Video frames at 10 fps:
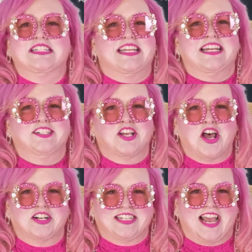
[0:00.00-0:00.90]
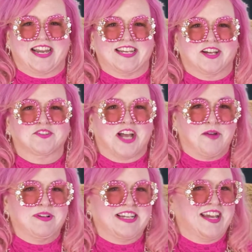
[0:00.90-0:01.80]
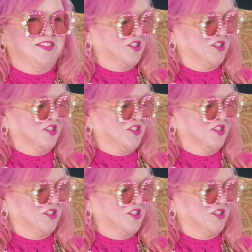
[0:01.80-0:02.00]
ding dong, Daddy-O, come and get the